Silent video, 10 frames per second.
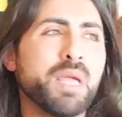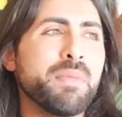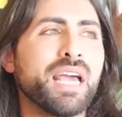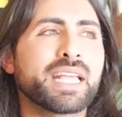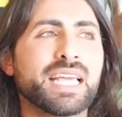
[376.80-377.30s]

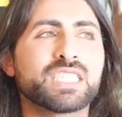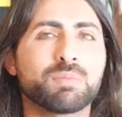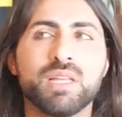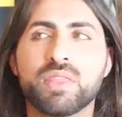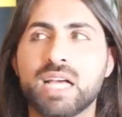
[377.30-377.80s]
Maybe I can
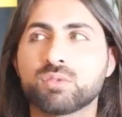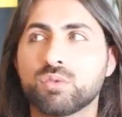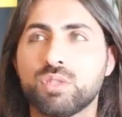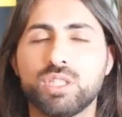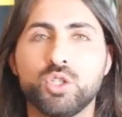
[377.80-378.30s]
explain that.
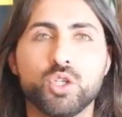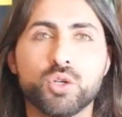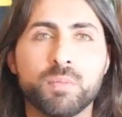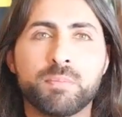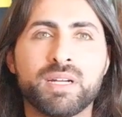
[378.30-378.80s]

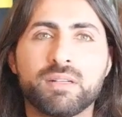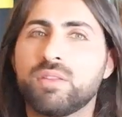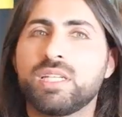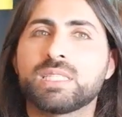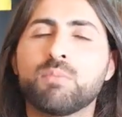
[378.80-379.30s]
You remember
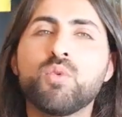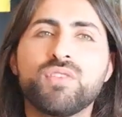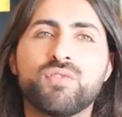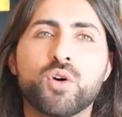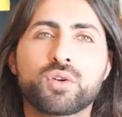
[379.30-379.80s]
there's a
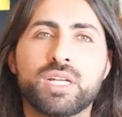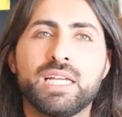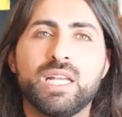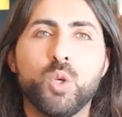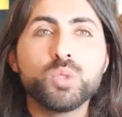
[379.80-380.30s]
movie for
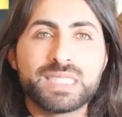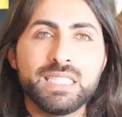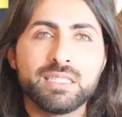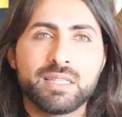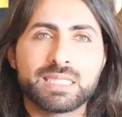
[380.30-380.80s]

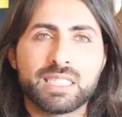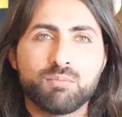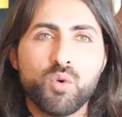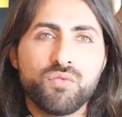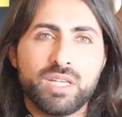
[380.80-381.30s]
Lucy. They said
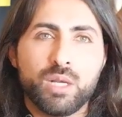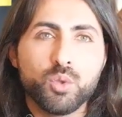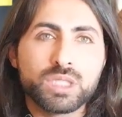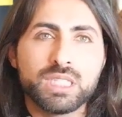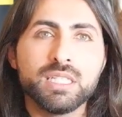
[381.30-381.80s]
movie
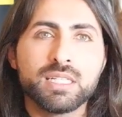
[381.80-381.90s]
Lucy.